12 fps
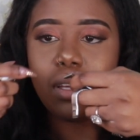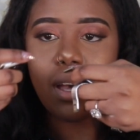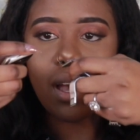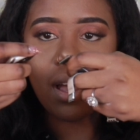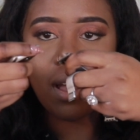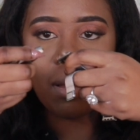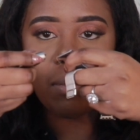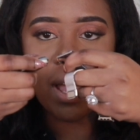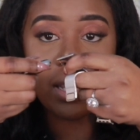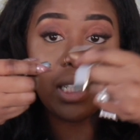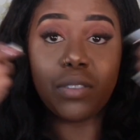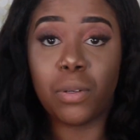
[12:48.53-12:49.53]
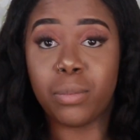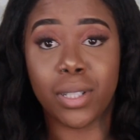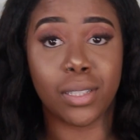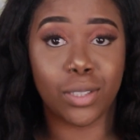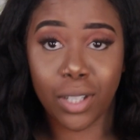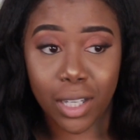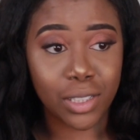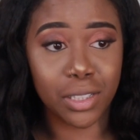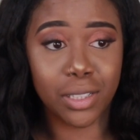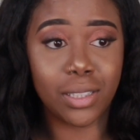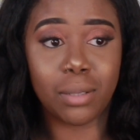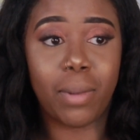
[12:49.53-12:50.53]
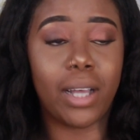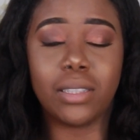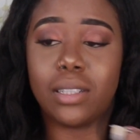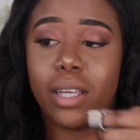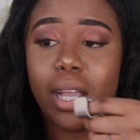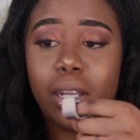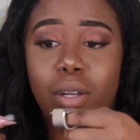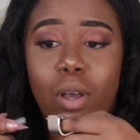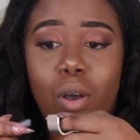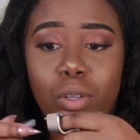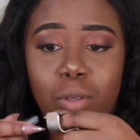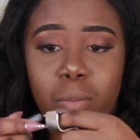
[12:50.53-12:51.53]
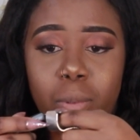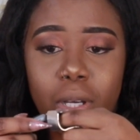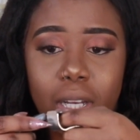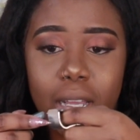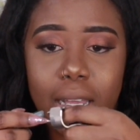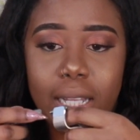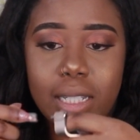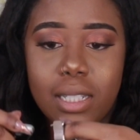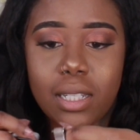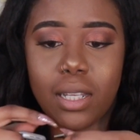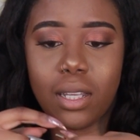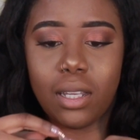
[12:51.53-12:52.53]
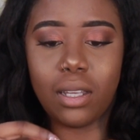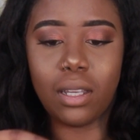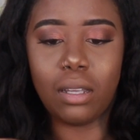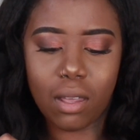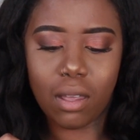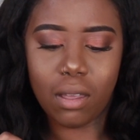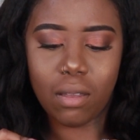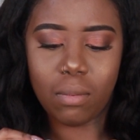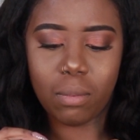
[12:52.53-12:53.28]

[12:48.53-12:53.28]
At least from the instructions, I'm acting like I know. You put it, no?